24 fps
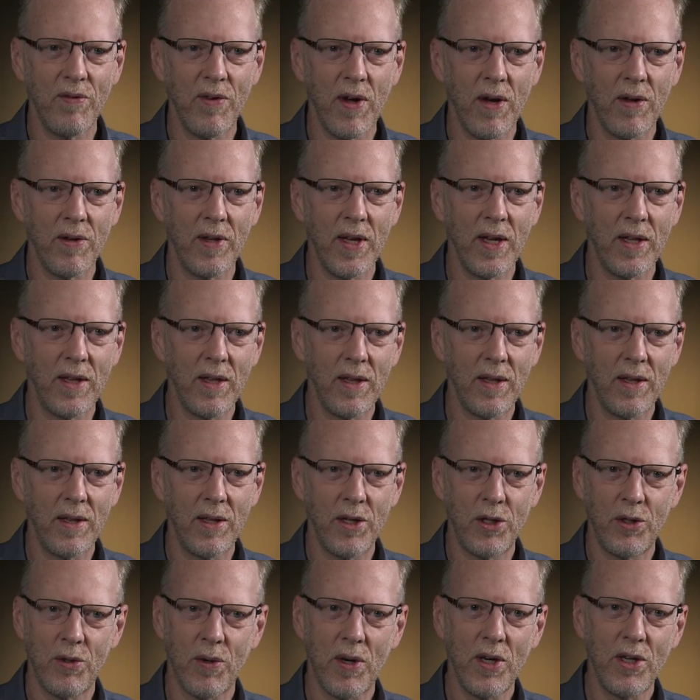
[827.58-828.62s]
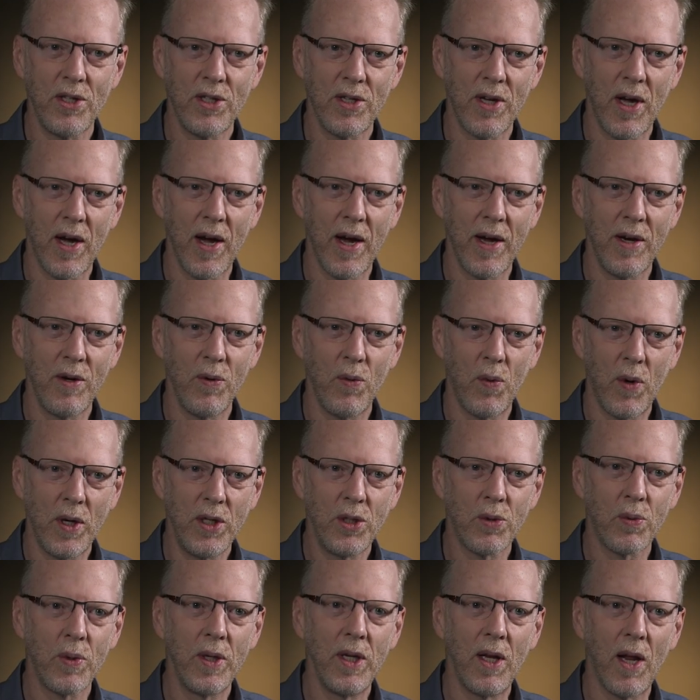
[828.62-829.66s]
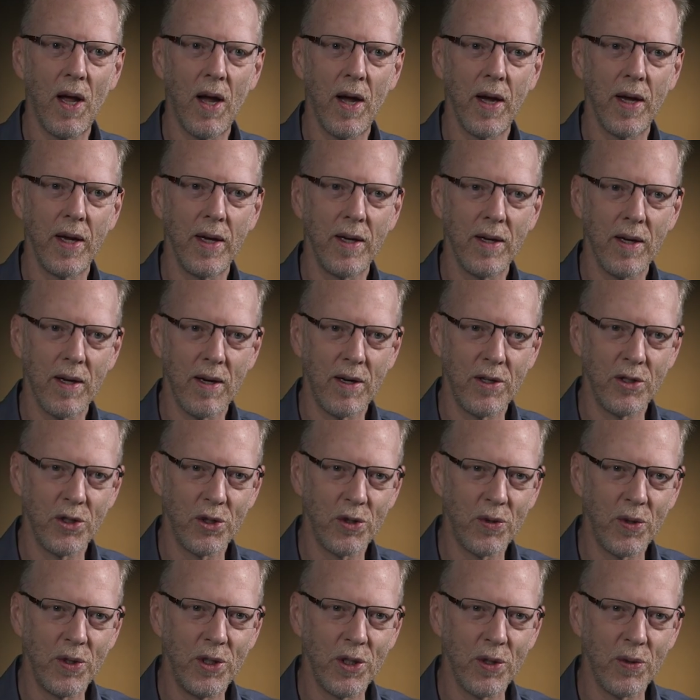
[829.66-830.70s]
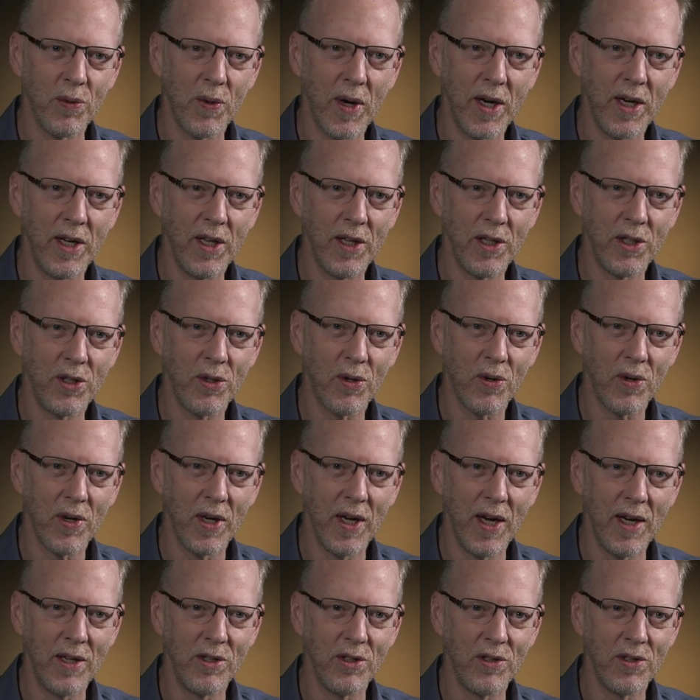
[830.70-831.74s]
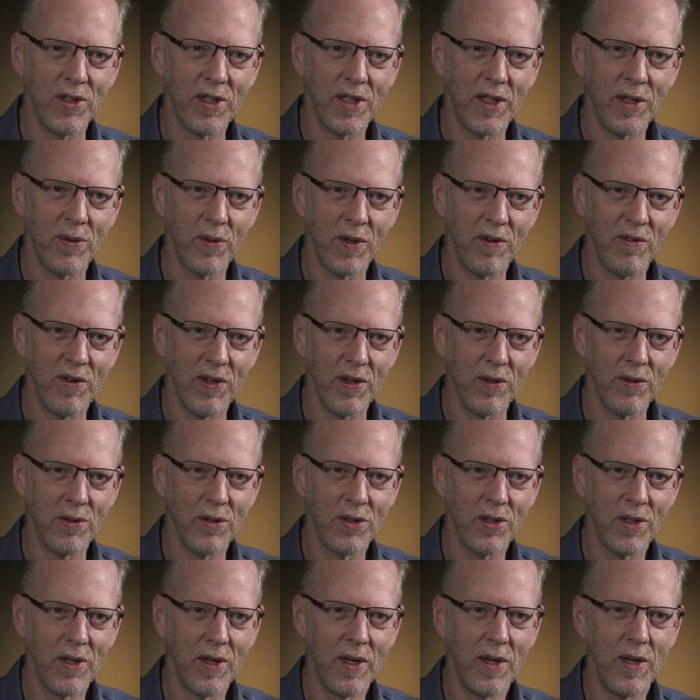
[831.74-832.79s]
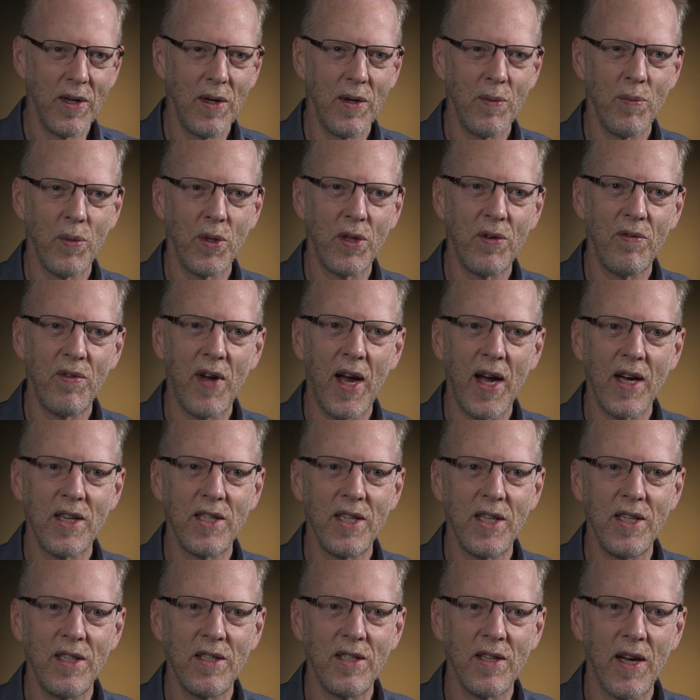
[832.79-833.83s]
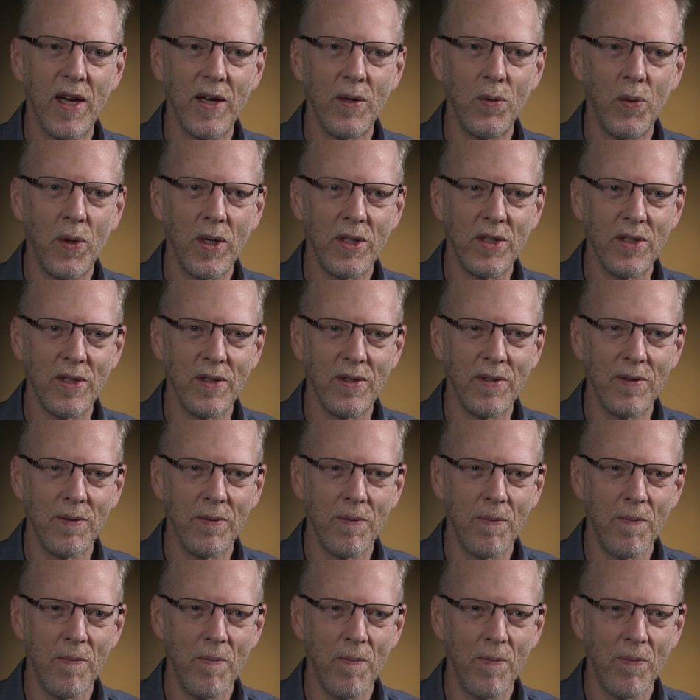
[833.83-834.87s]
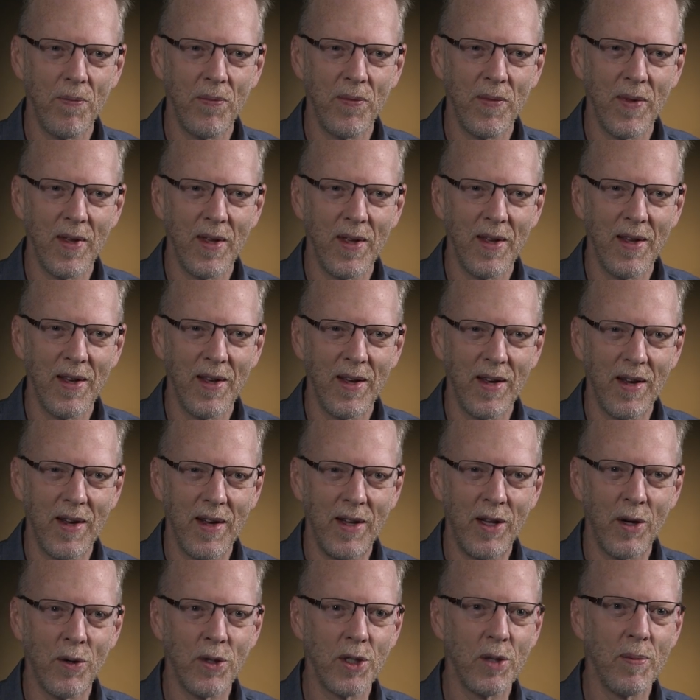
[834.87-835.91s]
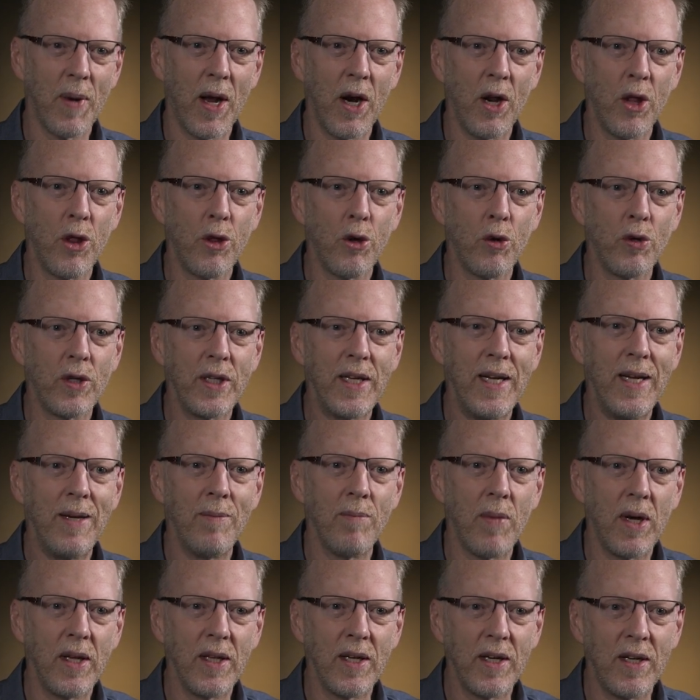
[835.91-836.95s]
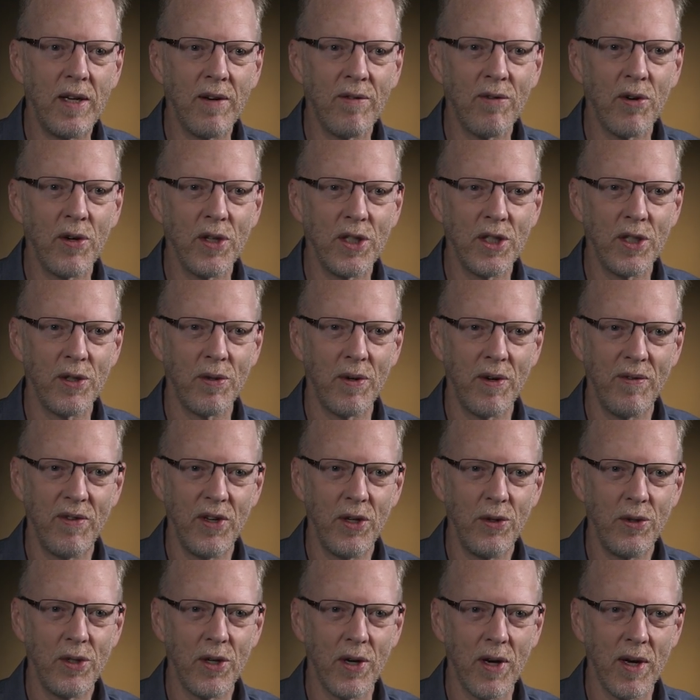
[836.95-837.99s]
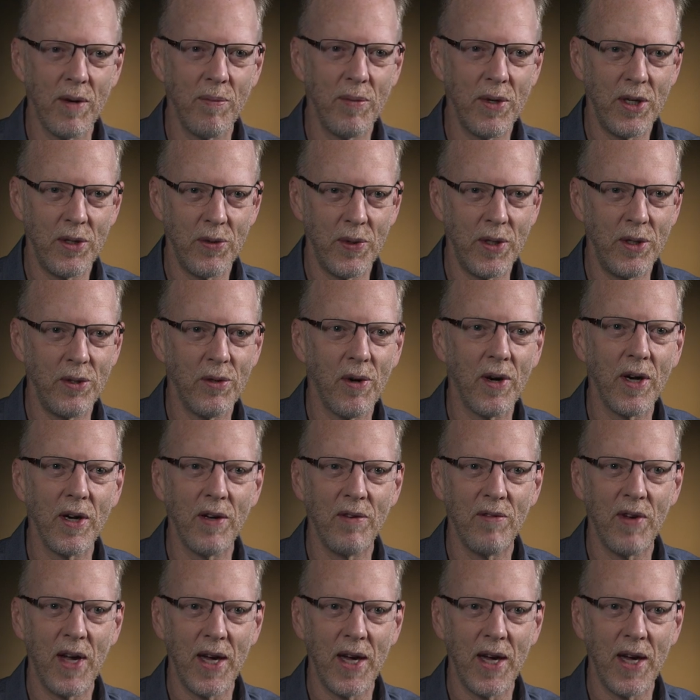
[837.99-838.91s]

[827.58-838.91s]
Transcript: found that the drug side was relying on stringent regulatory agency reviews, but the vaccine side wasn't. And there was about a 13 month difference in review time between drug and